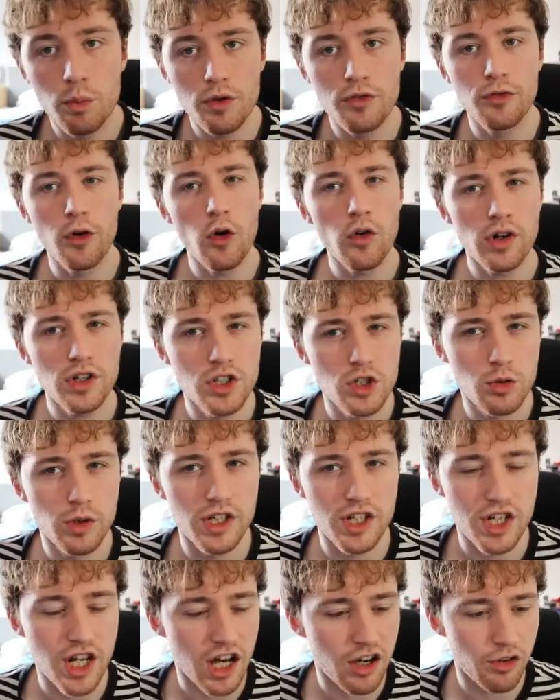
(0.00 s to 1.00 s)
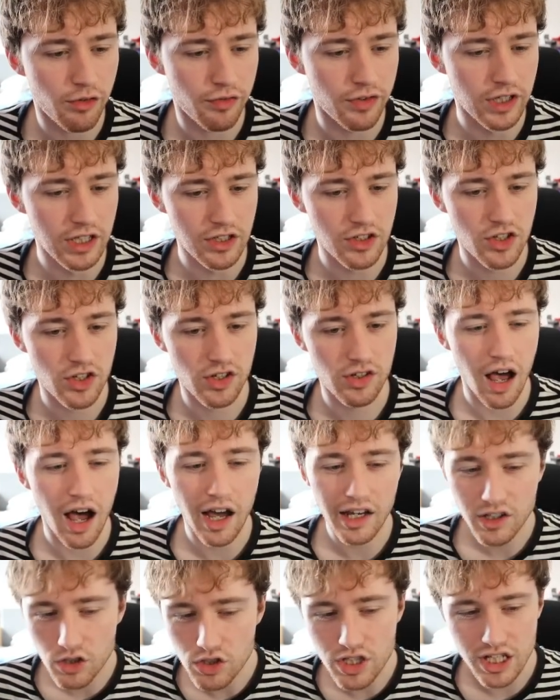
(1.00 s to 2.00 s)
before I switched outfits,
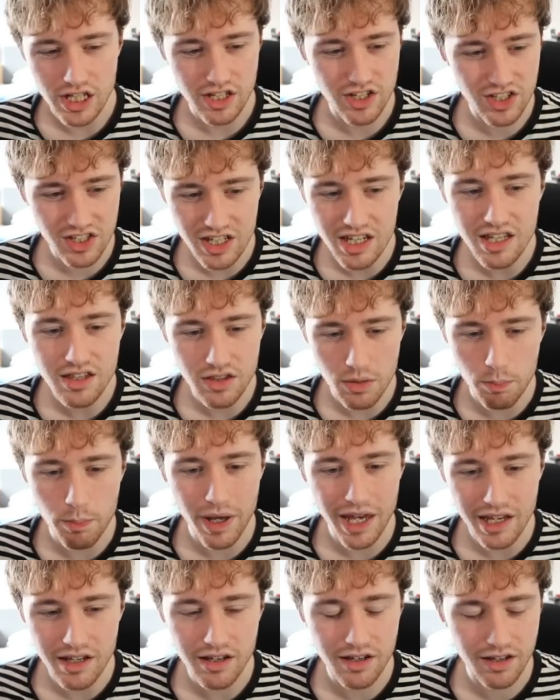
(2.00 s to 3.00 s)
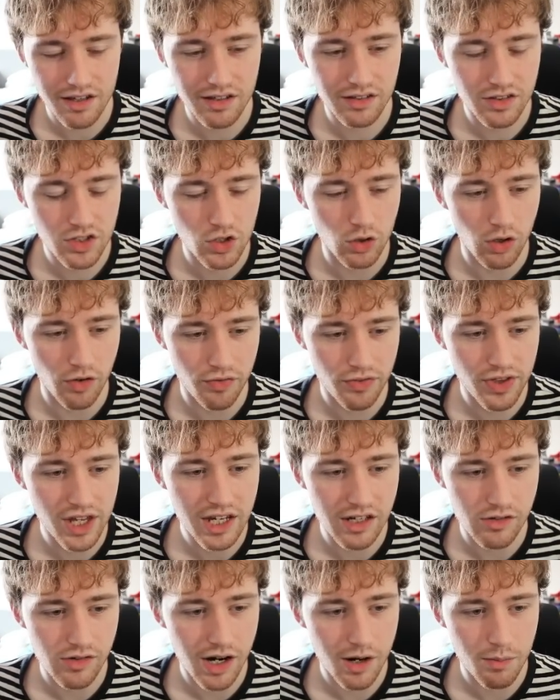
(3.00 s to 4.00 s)
I could see the pink sort of
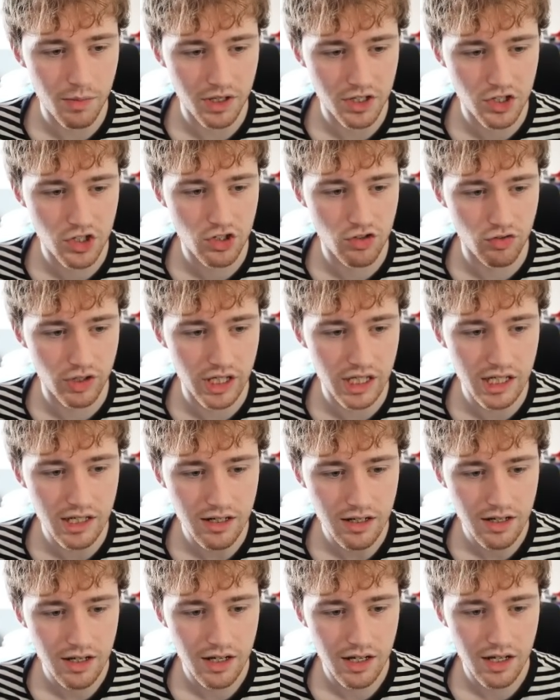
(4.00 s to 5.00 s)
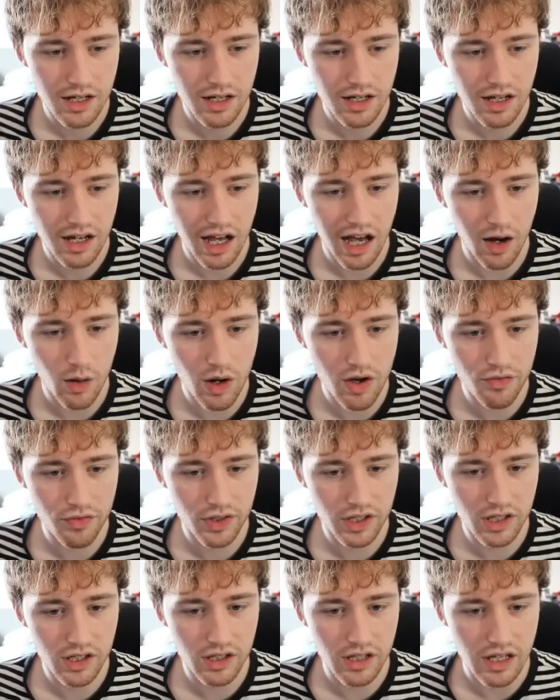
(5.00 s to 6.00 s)
thing around my screen.
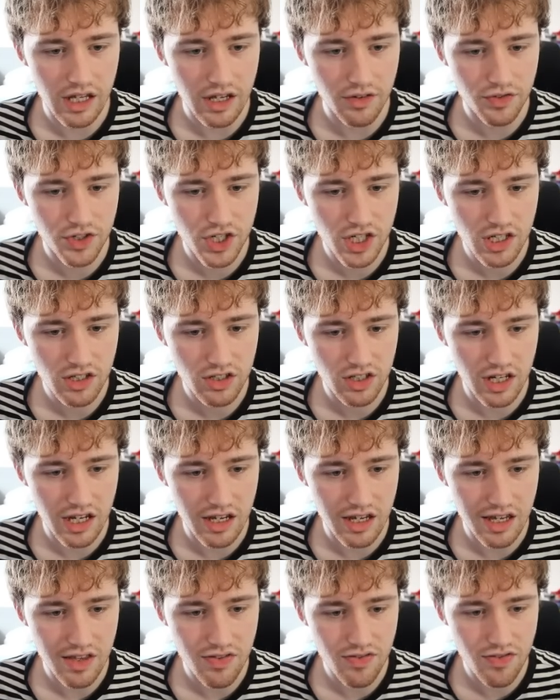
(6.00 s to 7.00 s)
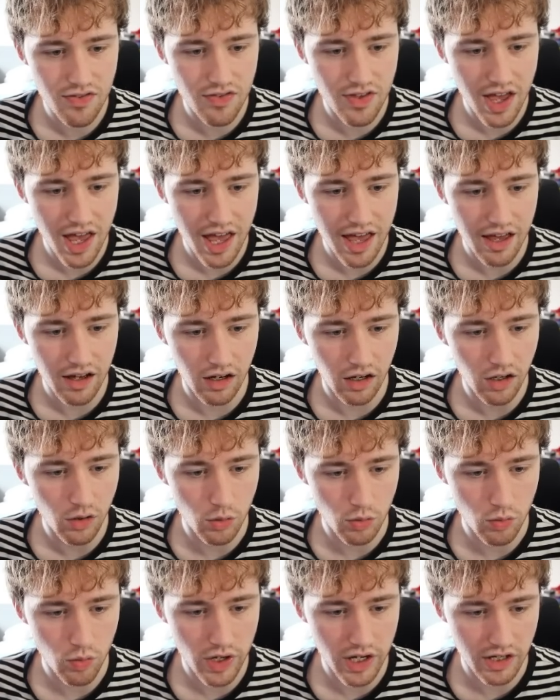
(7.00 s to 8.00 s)
However, if she's in there... Oh,
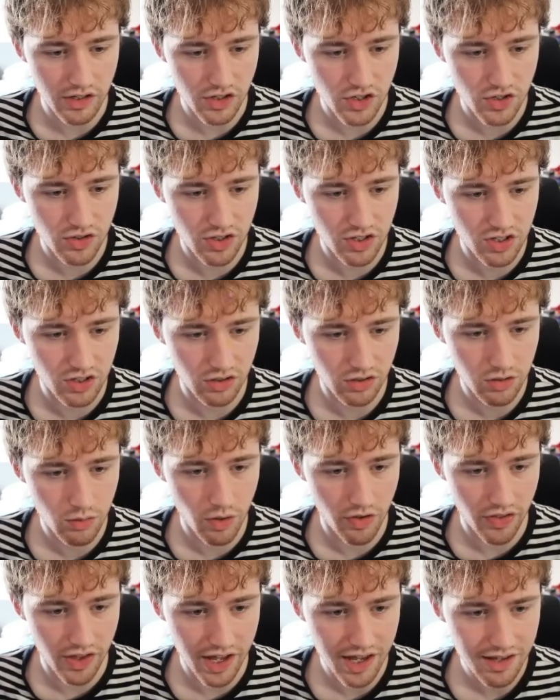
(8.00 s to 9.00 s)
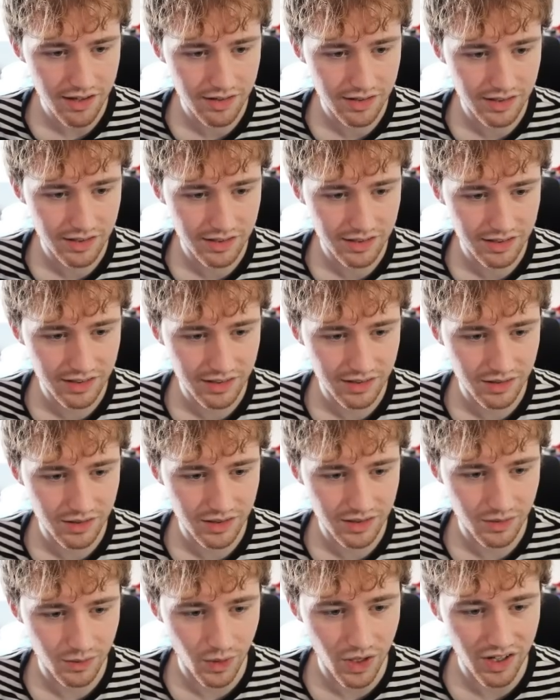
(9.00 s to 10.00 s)
wait, there's another one there?
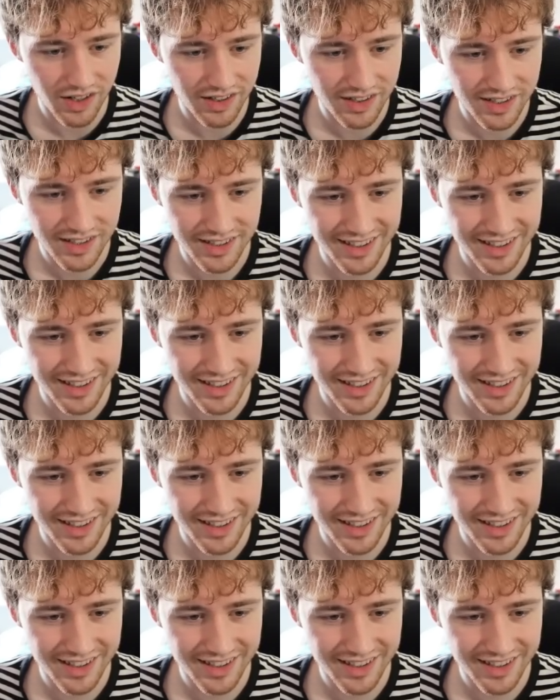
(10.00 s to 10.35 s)
What?